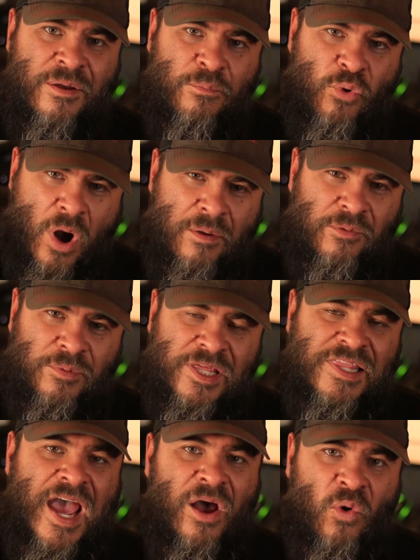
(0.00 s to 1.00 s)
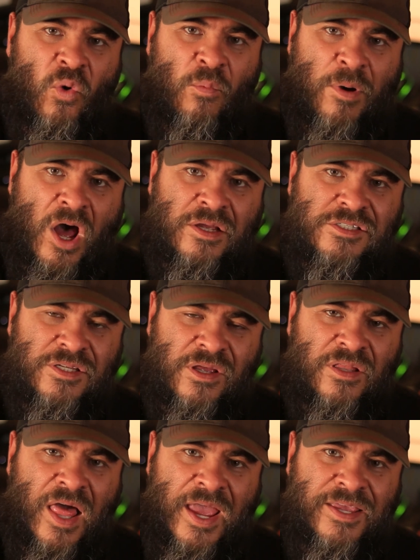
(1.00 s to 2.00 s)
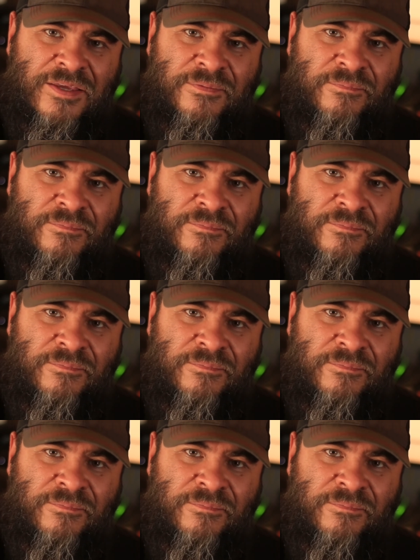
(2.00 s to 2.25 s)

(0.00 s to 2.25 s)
probably that whole box looked like.